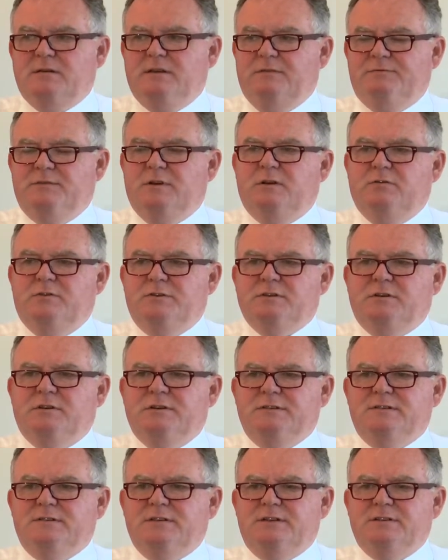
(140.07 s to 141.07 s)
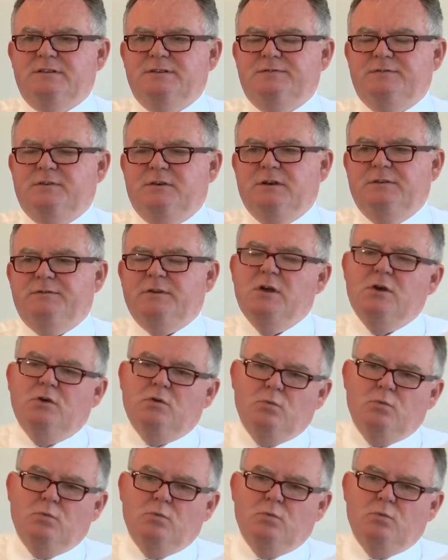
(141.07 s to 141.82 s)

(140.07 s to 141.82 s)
I've got to retire at 65.